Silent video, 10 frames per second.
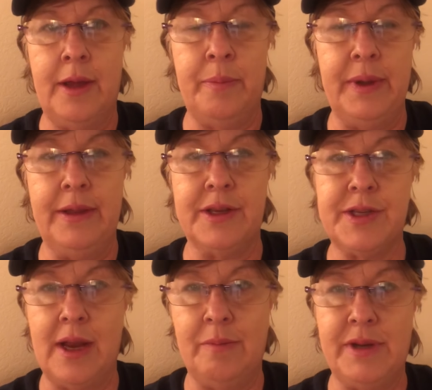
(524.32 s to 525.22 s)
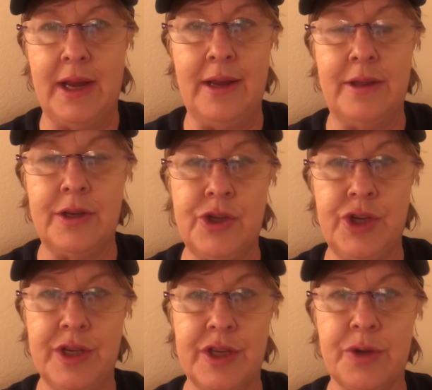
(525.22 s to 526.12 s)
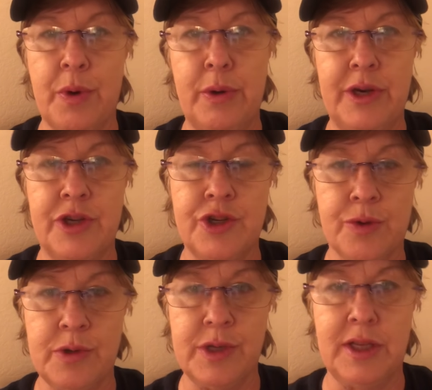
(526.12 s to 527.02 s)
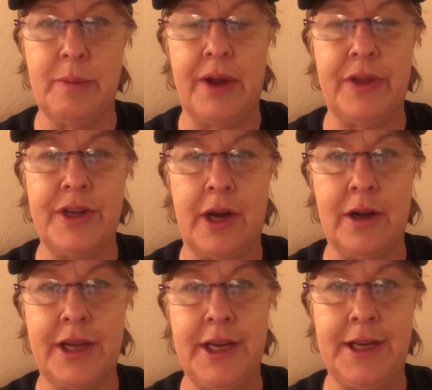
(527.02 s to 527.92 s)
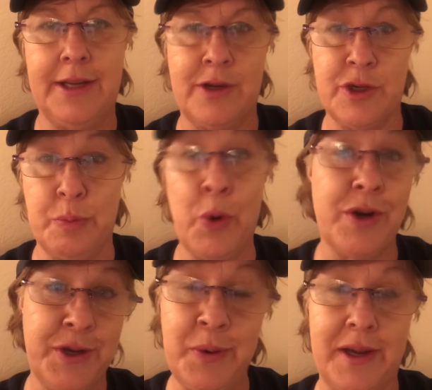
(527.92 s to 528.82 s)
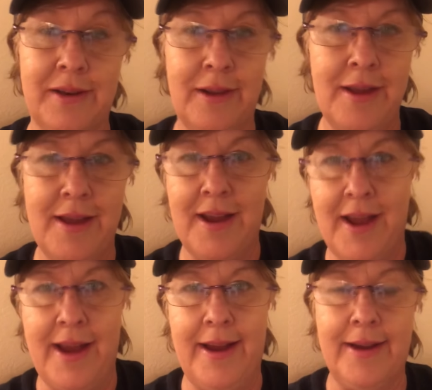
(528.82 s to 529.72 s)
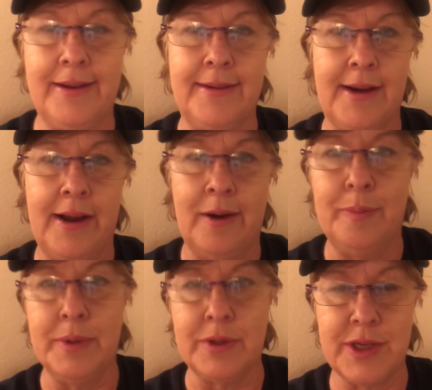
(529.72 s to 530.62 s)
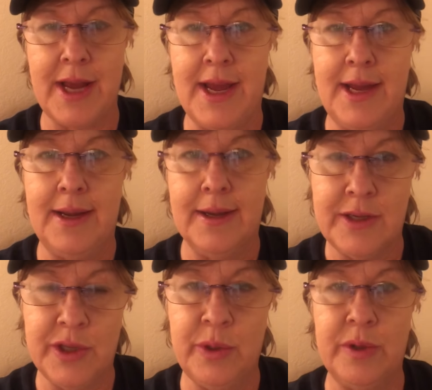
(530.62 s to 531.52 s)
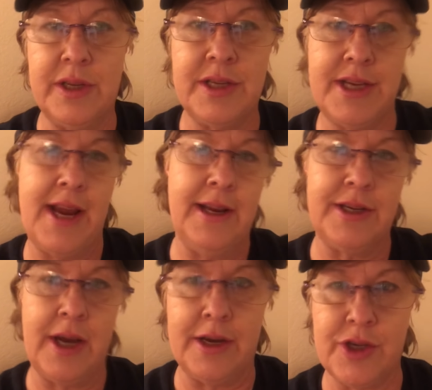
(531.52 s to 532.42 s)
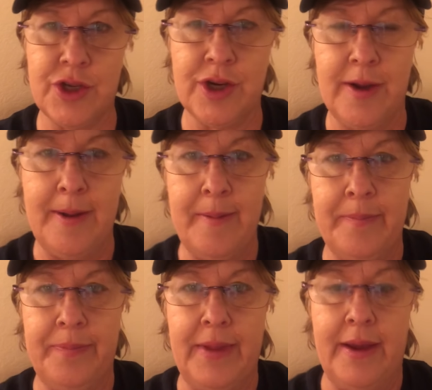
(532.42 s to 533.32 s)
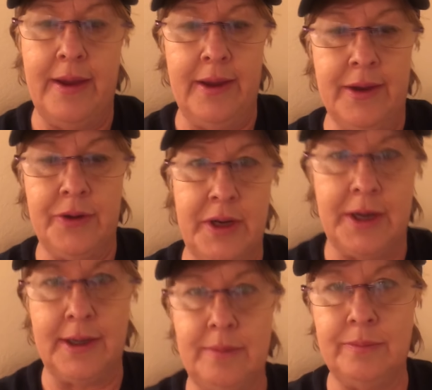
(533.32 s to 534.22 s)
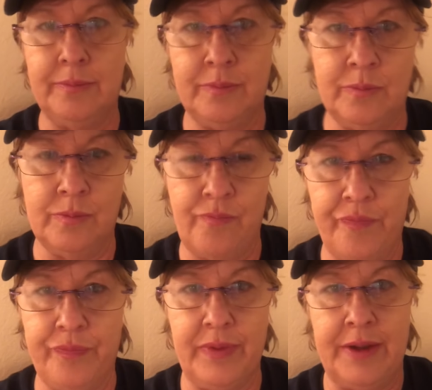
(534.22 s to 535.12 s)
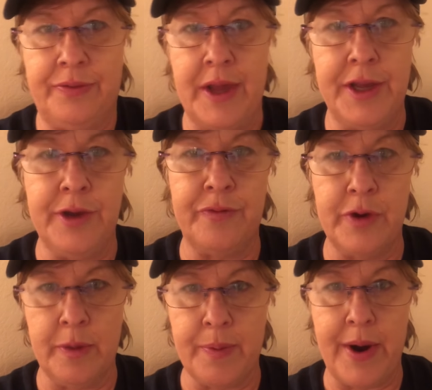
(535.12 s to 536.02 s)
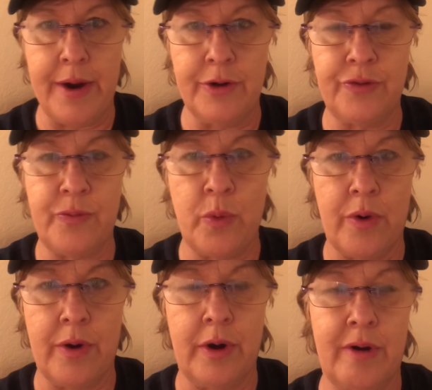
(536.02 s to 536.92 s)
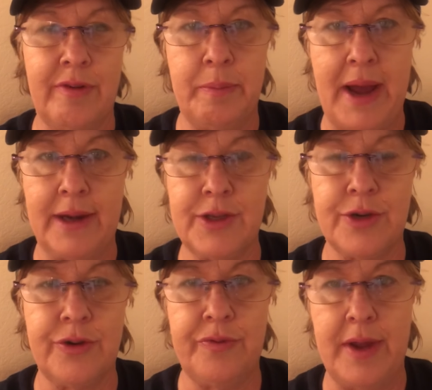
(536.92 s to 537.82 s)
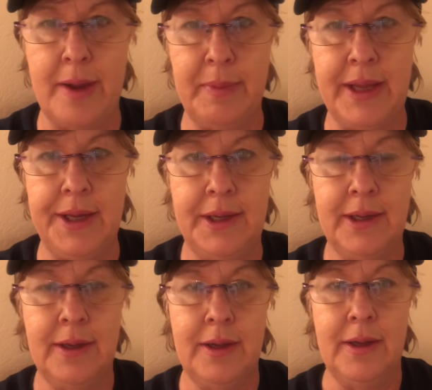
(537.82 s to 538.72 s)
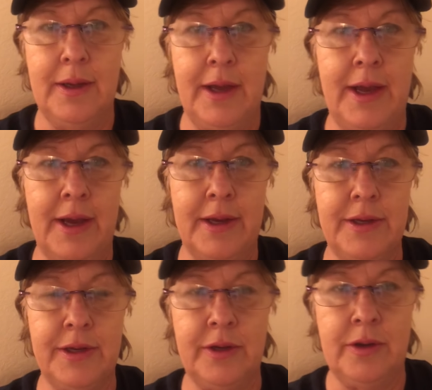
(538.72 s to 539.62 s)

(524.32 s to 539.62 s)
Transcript: being the same day that Jesus rode into Jerusalem on the donkey. There's more to it. And I hope you'll stay tuned and stay in touch. And thank you for your prayers for Irvin Baxter's family. And